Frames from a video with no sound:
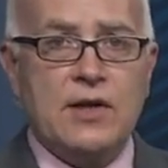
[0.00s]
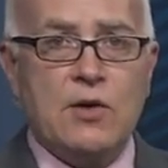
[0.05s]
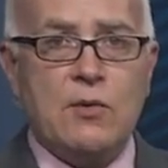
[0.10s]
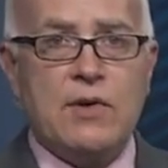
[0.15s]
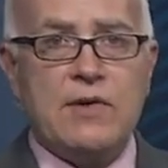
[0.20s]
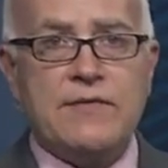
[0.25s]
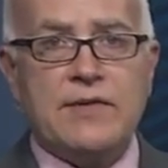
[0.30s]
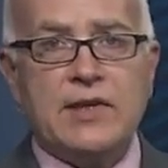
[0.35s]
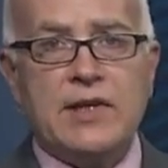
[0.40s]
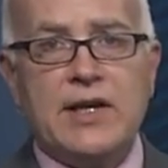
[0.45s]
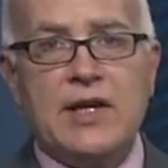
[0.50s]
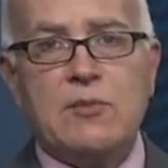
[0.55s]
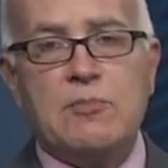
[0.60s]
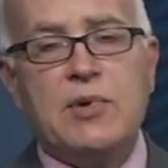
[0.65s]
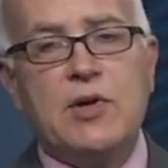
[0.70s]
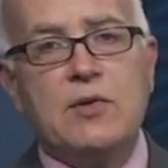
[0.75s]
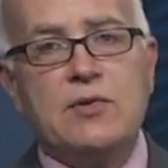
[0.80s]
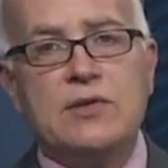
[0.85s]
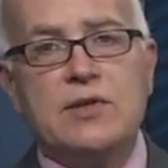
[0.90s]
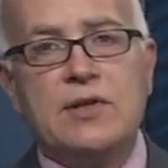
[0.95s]
We have a link
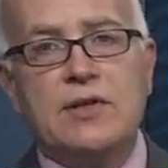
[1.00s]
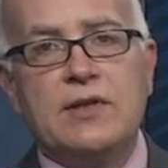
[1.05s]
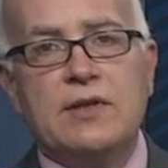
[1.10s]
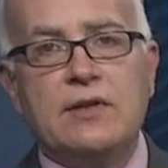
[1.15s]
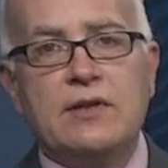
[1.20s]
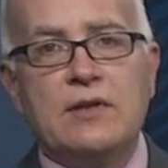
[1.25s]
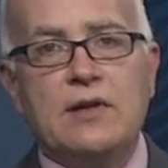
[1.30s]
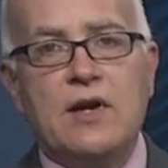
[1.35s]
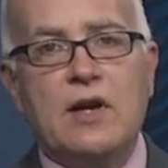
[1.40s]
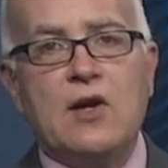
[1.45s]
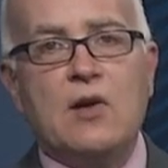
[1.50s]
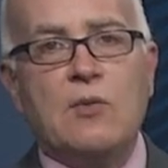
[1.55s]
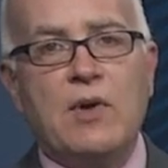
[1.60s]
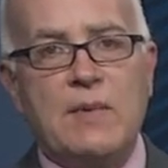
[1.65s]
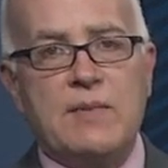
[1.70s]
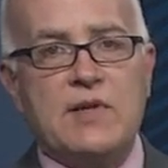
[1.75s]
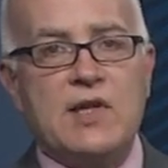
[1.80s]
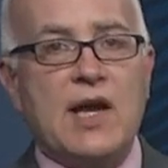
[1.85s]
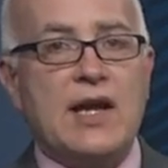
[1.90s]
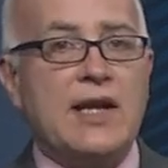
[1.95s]
posted on our
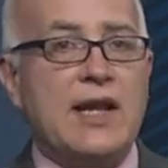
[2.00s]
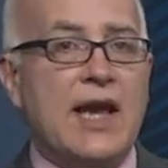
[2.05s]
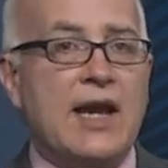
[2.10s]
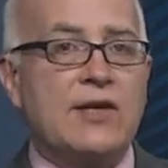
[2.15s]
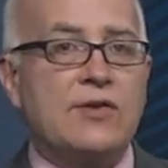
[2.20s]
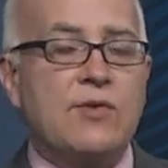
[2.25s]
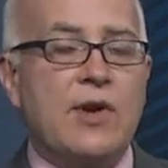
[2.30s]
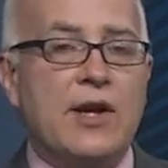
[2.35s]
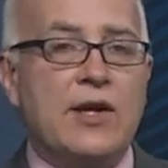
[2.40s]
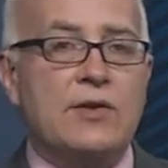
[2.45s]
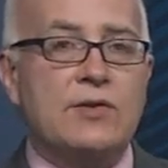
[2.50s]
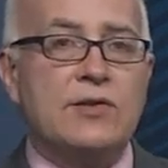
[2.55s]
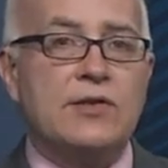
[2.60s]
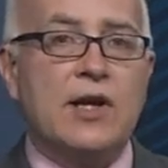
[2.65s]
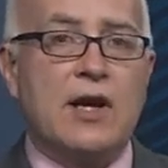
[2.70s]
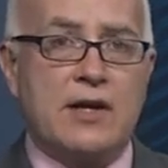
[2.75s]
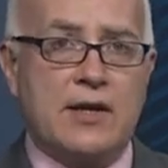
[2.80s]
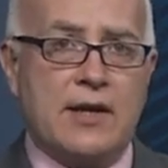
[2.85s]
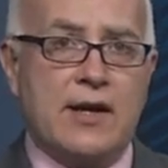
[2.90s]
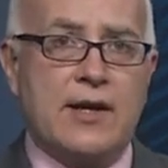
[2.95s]
website,
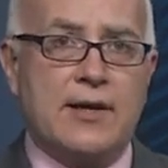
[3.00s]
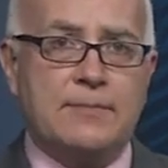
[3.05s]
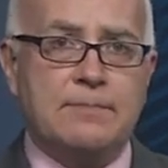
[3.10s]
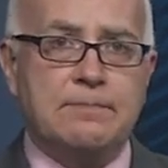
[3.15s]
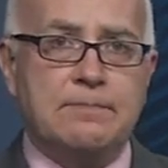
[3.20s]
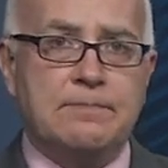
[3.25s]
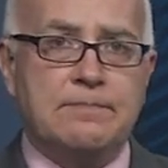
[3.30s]
yaktrinews.com.